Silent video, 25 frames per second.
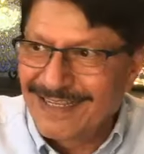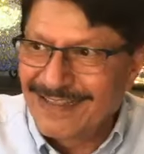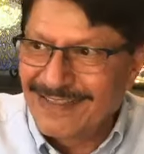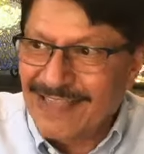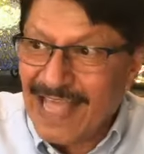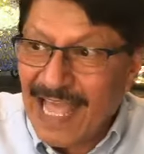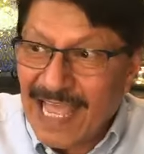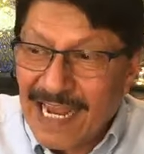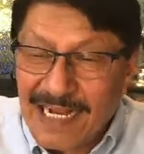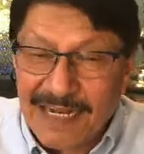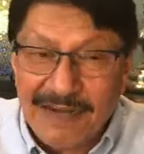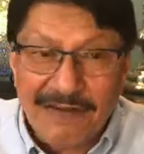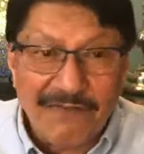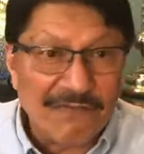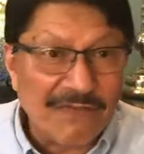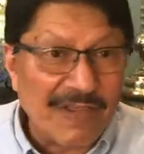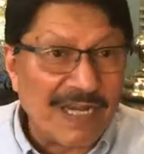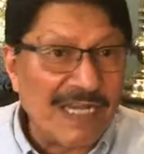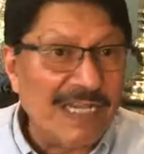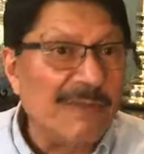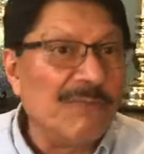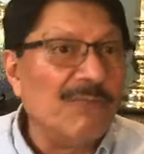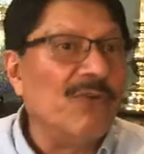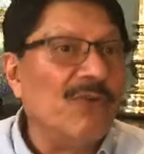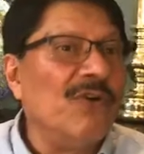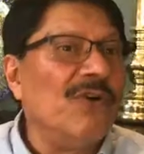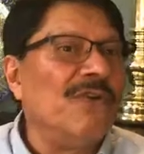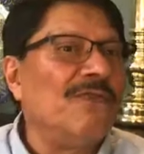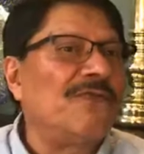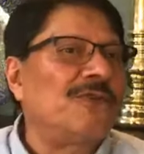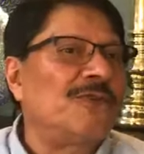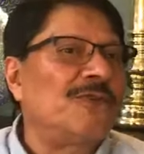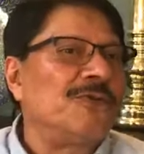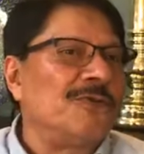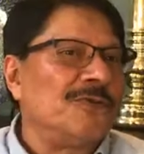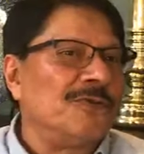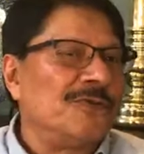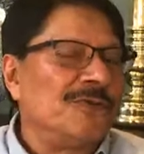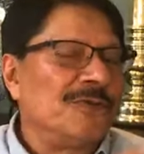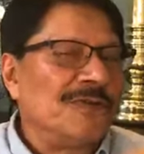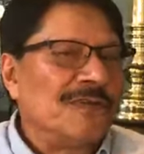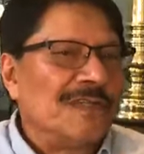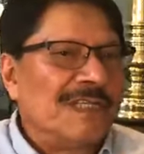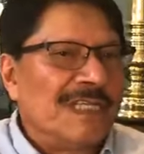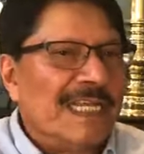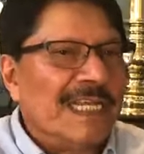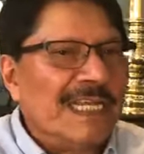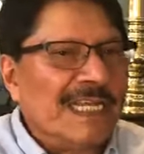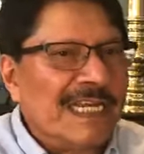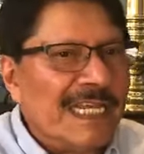Then when he moved to,
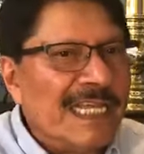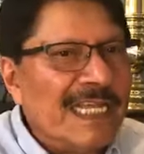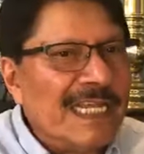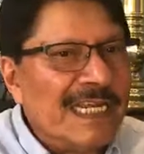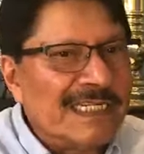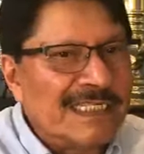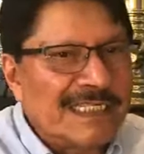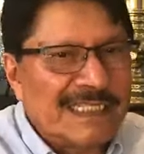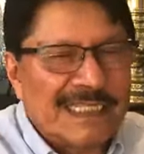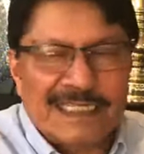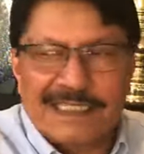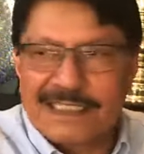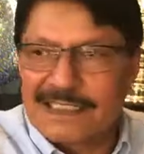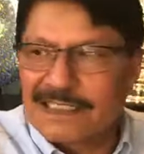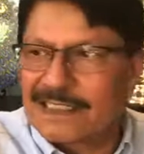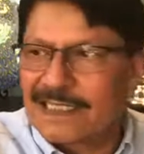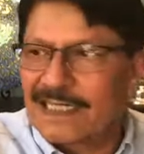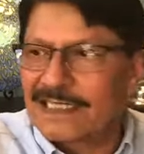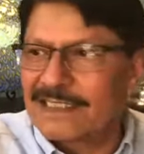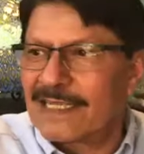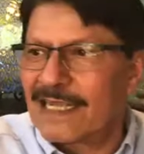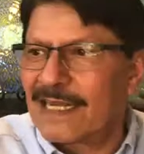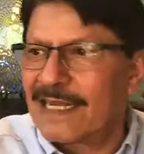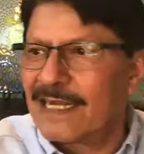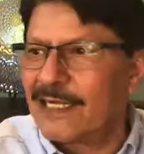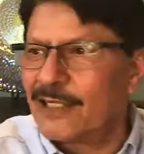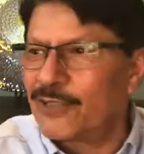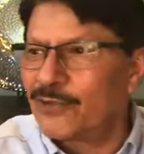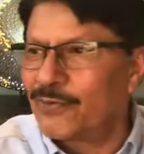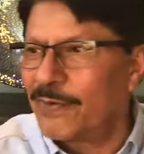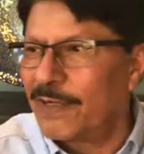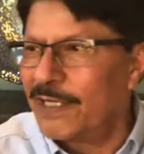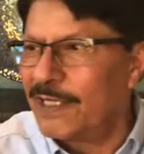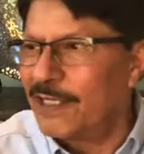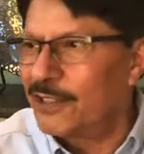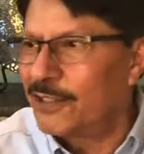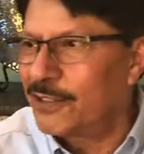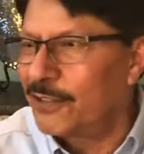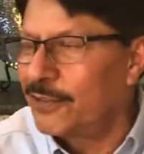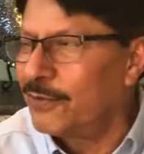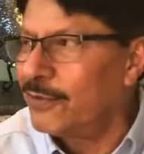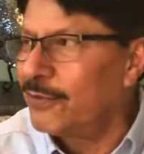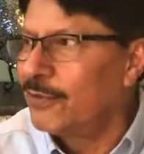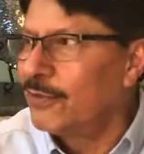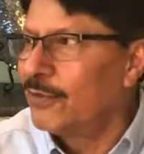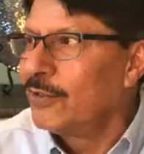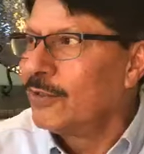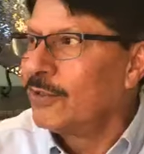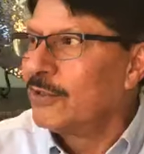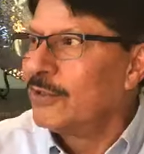in year
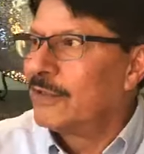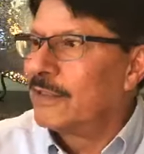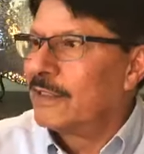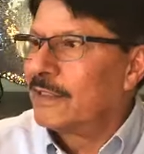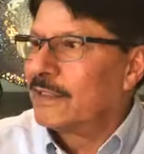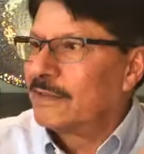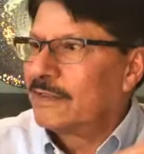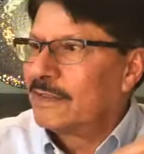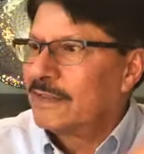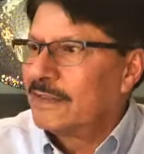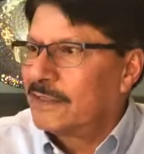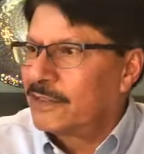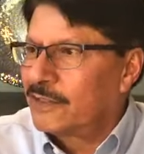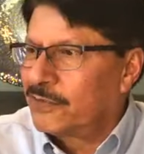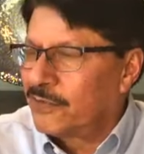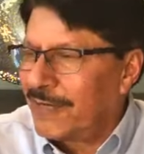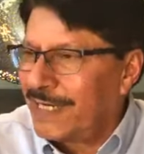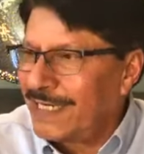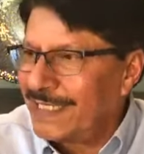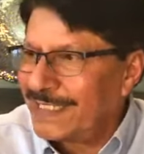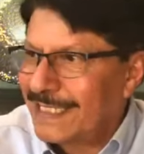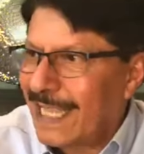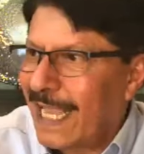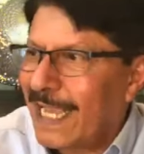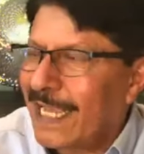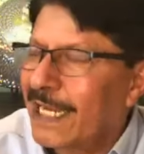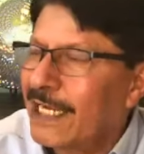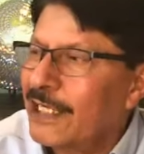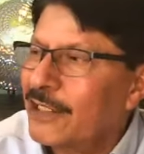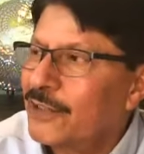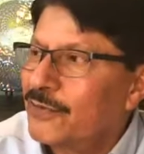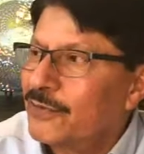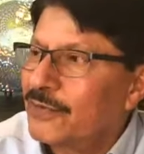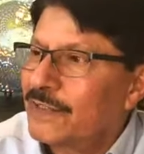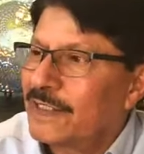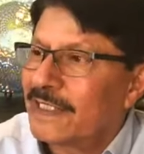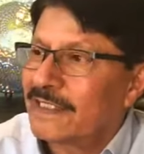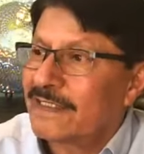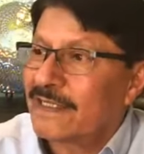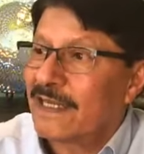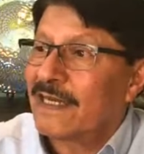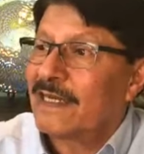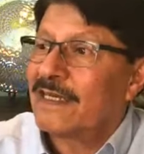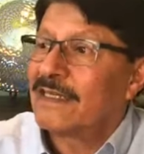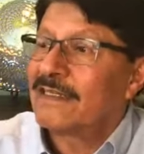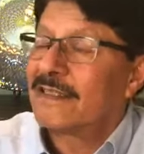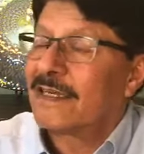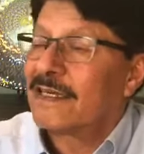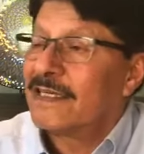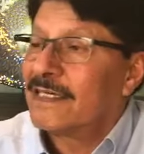622, the 22nd to
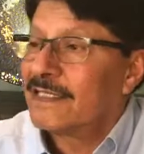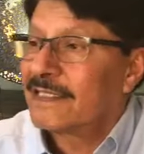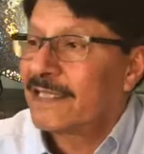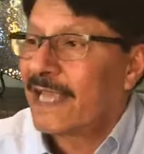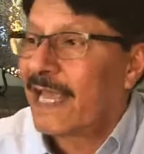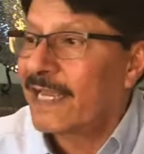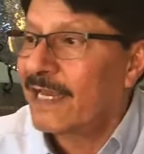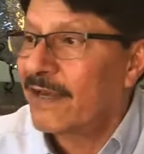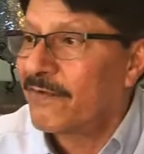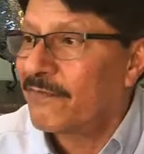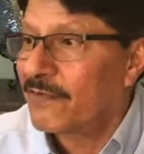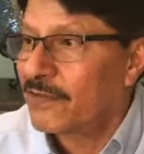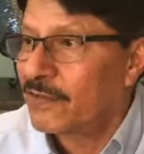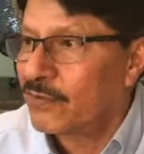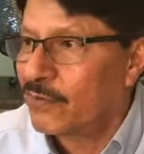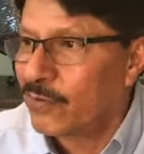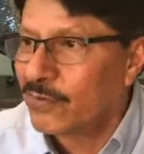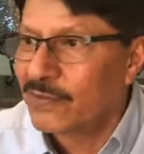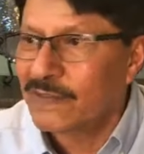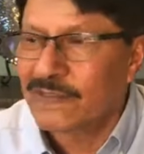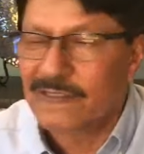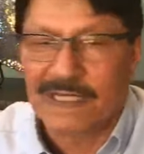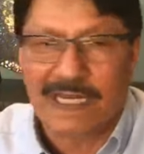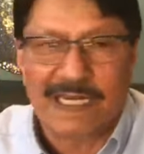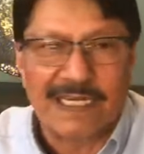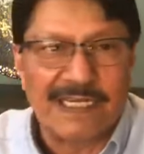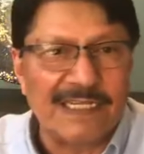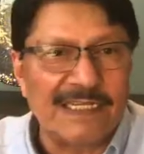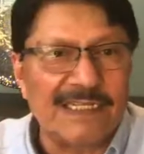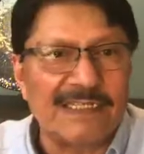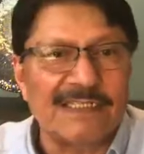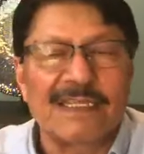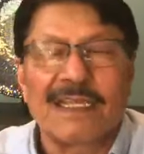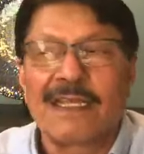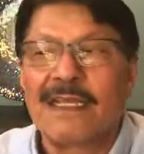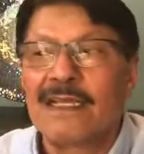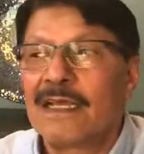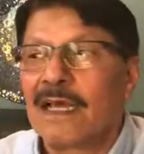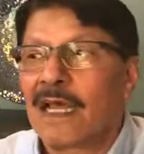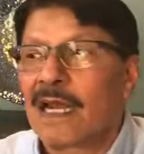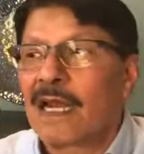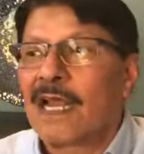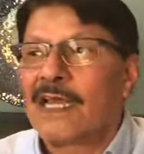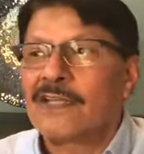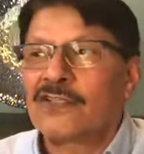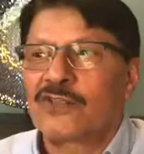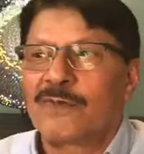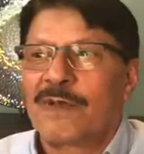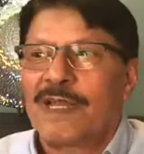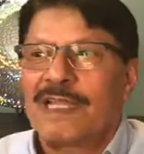632nd, for those 10 years,
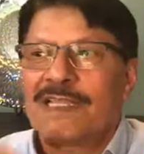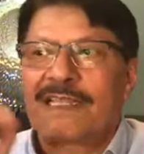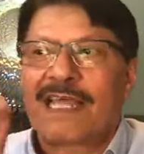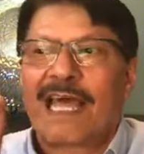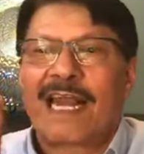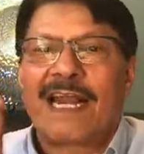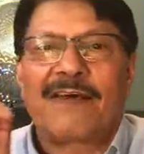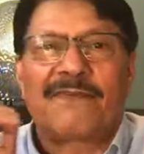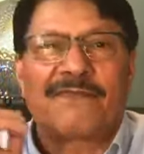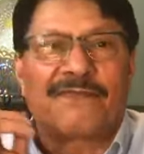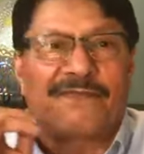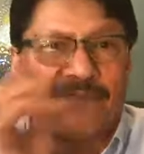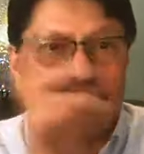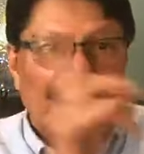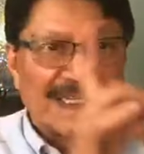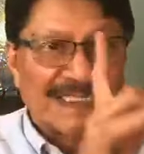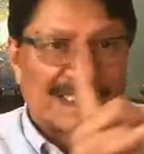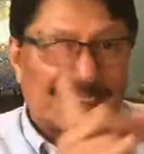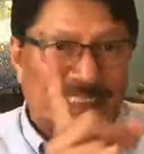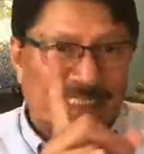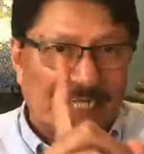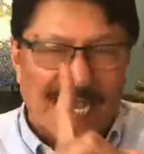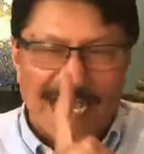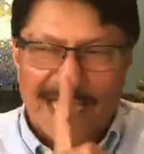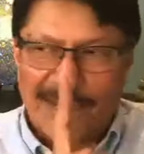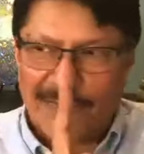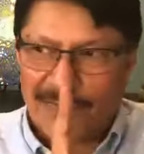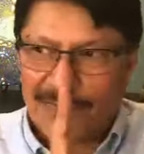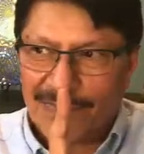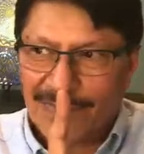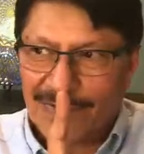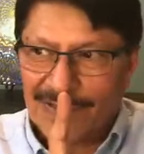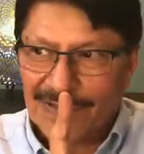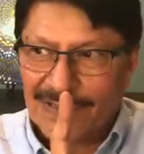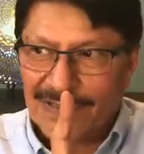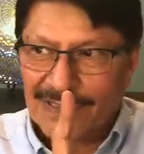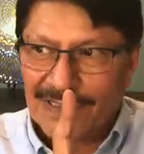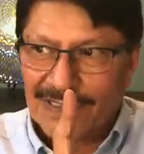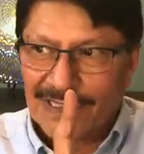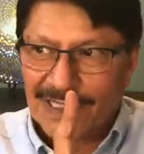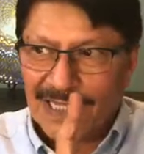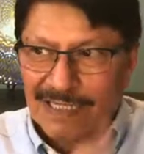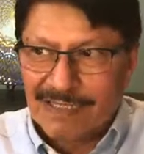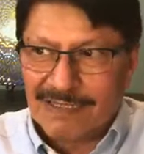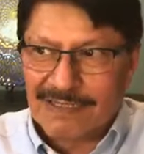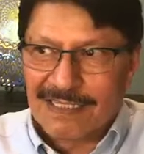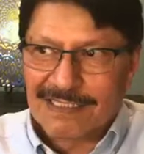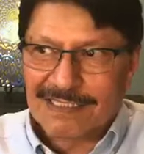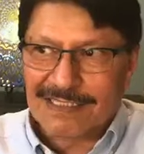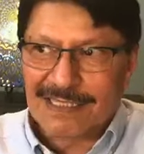Allah subhanahu wa ta'ala first time
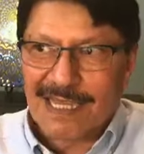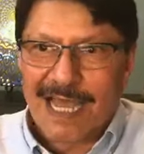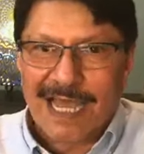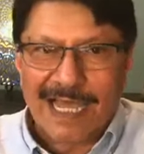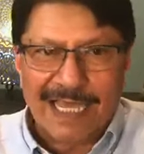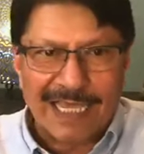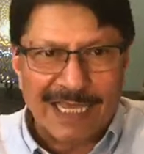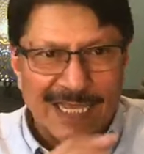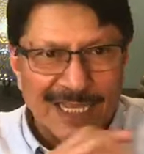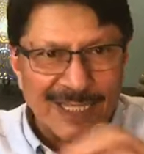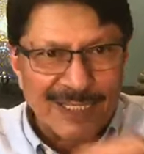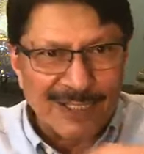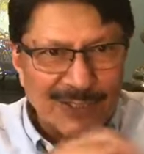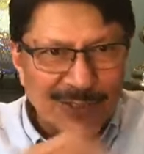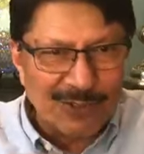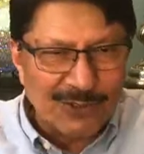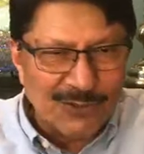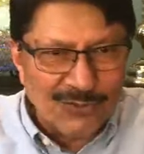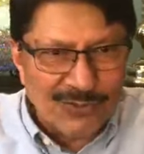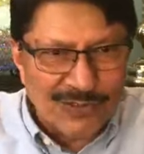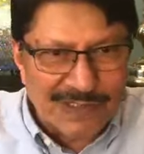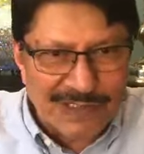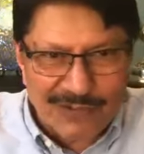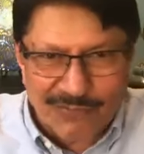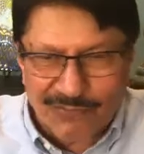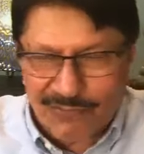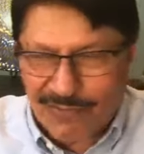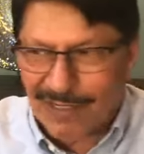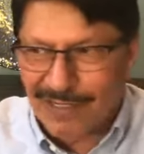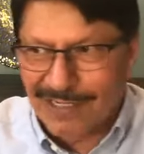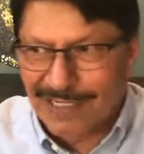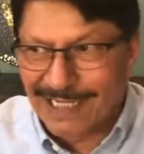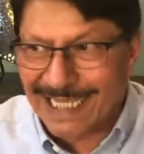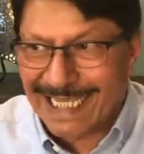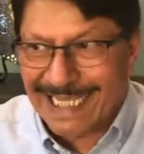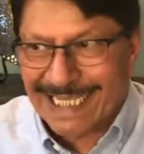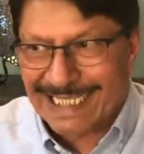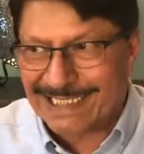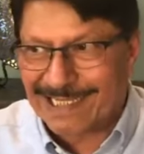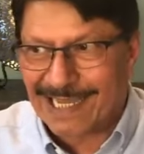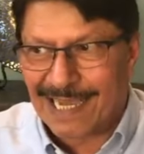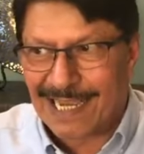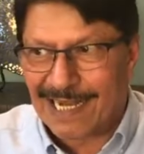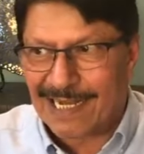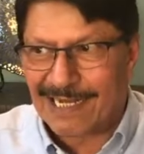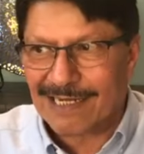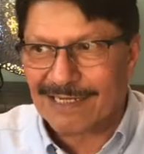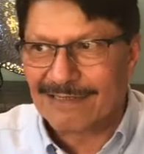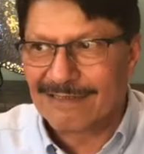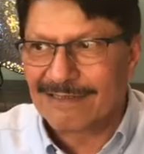in this ayah used the word
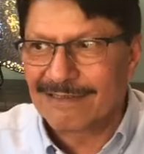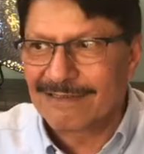qital.